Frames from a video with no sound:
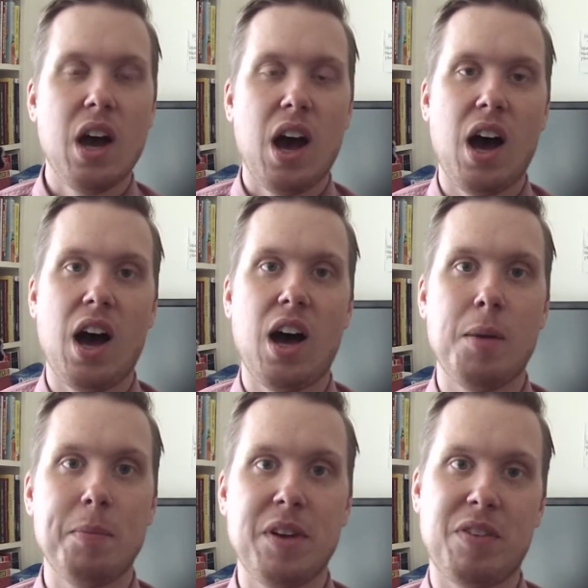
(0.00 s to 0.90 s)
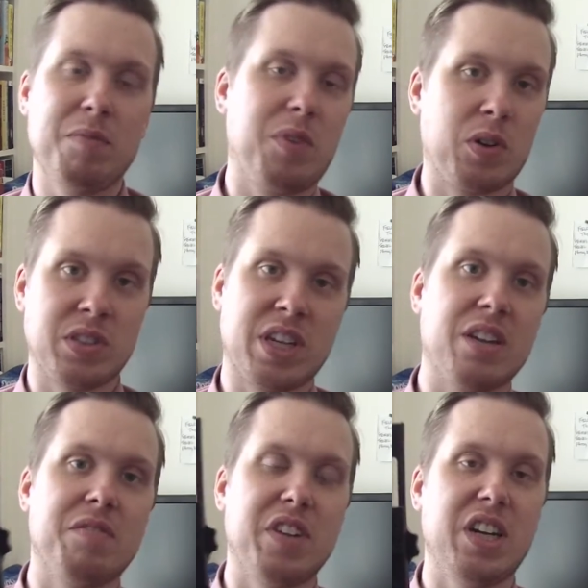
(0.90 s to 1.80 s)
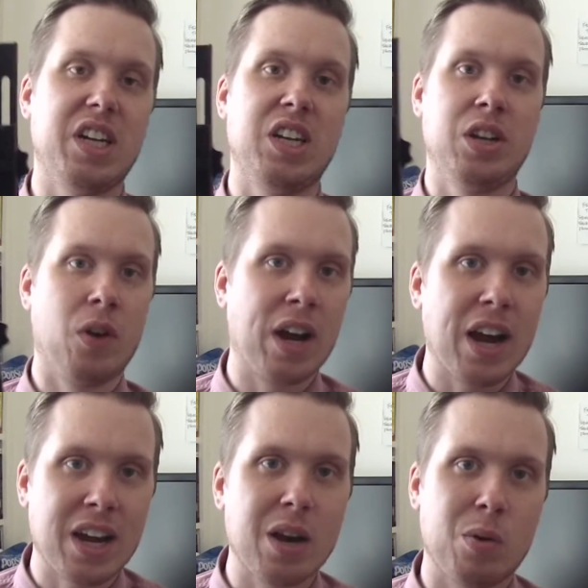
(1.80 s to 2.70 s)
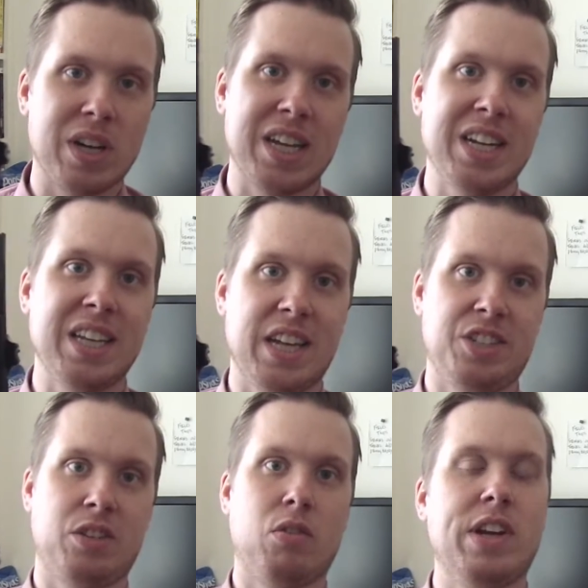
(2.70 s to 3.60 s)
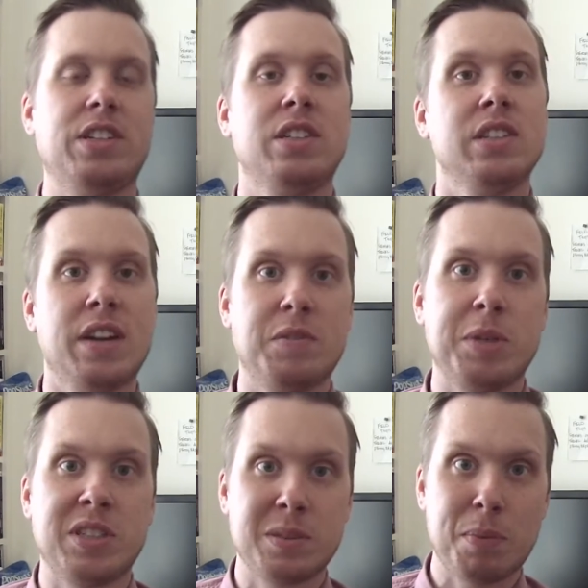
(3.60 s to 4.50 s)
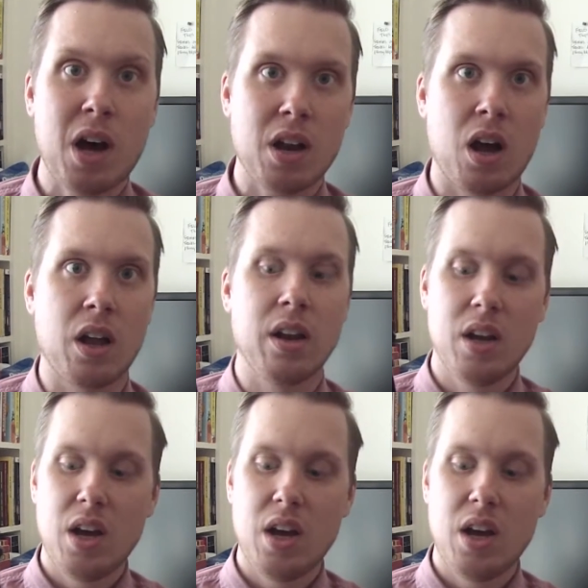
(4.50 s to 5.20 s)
If I'm focusing at infinity, I kind of want to get it in that general range. It doesn't have to be spot on,